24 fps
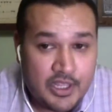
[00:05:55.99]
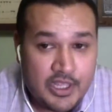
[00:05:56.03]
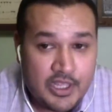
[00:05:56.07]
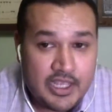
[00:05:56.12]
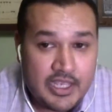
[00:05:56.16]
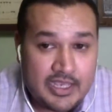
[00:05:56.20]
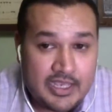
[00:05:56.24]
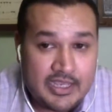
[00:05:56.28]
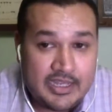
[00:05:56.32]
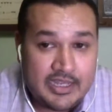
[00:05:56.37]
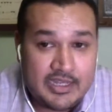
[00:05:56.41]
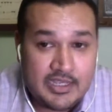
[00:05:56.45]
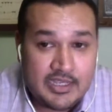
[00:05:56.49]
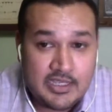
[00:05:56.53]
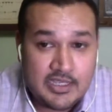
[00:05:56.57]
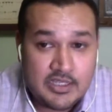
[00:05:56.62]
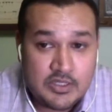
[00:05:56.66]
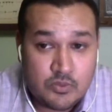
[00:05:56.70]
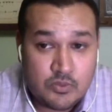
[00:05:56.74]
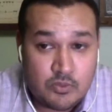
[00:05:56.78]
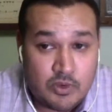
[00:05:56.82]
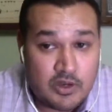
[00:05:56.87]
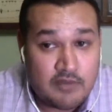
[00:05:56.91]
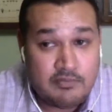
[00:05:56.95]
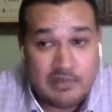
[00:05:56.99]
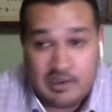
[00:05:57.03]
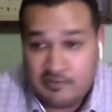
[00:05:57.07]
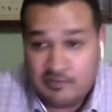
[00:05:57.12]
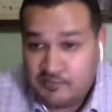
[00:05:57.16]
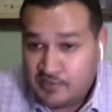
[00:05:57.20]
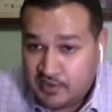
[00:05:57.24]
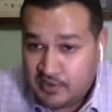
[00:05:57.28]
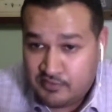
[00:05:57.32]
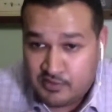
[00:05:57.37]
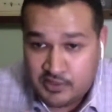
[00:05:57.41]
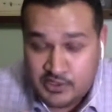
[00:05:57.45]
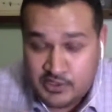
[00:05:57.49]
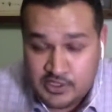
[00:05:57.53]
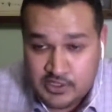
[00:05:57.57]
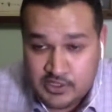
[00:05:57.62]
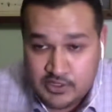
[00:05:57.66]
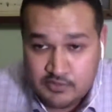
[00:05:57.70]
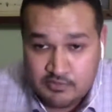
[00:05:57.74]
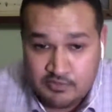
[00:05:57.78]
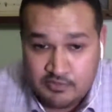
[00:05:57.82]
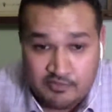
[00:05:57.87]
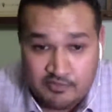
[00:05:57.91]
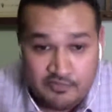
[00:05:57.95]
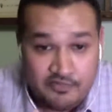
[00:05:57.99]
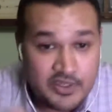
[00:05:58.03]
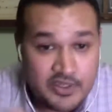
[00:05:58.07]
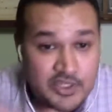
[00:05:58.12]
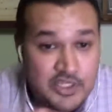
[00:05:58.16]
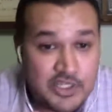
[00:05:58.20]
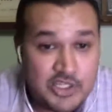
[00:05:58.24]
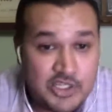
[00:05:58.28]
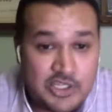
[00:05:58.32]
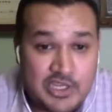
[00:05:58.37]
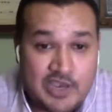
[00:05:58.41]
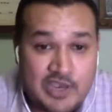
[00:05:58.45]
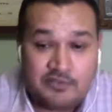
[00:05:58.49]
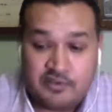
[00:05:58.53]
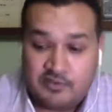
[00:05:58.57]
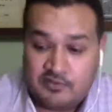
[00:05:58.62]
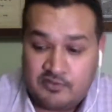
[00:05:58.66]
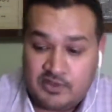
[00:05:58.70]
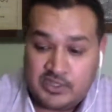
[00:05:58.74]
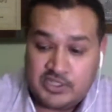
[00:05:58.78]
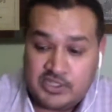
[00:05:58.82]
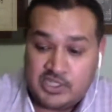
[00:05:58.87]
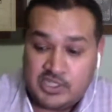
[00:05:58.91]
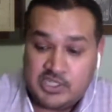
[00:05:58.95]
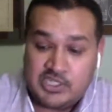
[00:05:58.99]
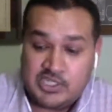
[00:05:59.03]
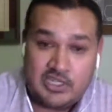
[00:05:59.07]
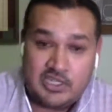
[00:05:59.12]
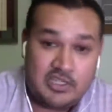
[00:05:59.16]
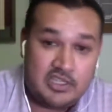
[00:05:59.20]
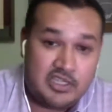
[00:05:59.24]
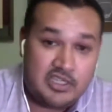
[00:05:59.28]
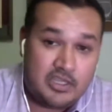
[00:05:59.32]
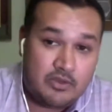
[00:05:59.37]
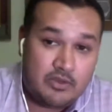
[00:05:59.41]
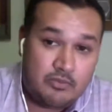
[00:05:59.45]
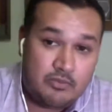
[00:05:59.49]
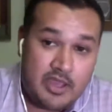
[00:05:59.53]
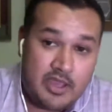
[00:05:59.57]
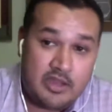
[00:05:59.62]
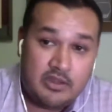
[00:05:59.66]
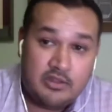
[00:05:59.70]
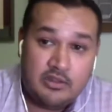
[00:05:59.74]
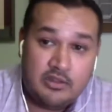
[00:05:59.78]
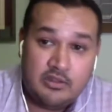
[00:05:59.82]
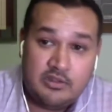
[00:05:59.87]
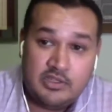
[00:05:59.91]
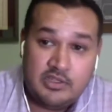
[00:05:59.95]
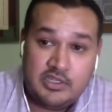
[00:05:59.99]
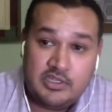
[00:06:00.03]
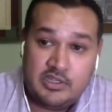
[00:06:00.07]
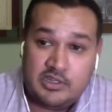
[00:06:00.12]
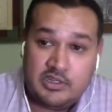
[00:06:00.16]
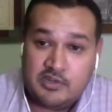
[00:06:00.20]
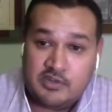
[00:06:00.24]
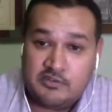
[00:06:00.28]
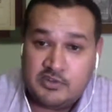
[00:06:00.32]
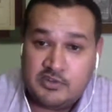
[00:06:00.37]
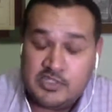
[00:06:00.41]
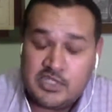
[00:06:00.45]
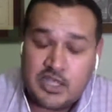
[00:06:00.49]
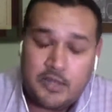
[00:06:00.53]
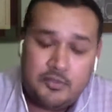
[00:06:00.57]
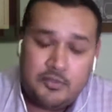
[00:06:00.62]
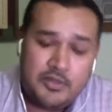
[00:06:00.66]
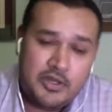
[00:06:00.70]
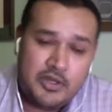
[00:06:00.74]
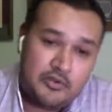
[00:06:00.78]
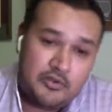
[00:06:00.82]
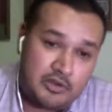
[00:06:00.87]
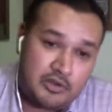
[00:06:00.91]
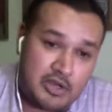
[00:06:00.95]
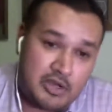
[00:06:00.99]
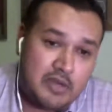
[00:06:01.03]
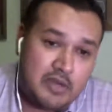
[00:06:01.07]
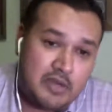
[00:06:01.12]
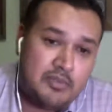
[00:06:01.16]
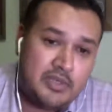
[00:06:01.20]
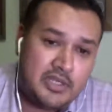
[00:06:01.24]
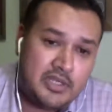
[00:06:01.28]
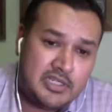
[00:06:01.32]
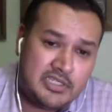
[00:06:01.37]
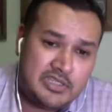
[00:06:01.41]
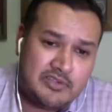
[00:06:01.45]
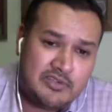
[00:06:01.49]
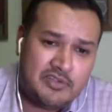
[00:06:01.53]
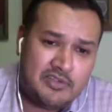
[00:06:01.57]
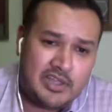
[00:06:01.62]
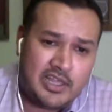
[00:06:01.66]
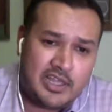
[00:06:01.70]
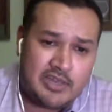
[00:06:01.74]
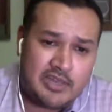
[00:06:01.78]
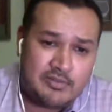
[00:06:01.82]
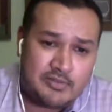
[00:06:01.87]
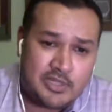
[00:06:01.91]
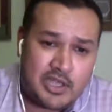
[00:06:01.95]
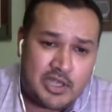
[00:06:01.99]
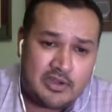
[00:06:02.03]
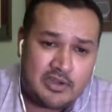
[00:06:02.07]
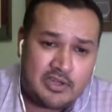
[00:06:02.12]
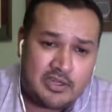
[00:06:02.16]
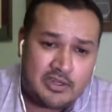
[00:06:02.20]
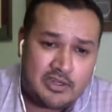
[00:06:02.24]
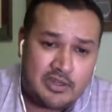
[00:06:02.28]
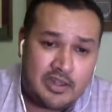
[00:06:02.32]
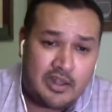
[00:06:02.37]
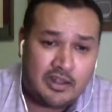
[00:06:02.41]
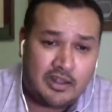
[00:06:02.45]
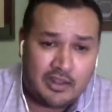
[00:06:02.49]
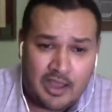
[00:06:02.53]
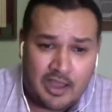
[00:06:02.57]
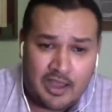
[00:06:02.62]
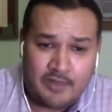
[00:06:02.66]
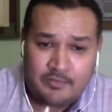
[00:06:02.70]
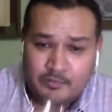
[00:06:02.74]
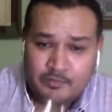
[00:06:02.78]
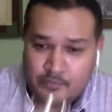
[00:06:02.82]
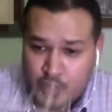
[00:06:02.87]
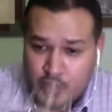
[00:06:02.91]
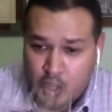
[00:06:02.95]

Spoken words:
It is one of my favorites, vintage after vintage. I think it regularly delivers. I'm gonna drink because I feel like I'm talking a lot.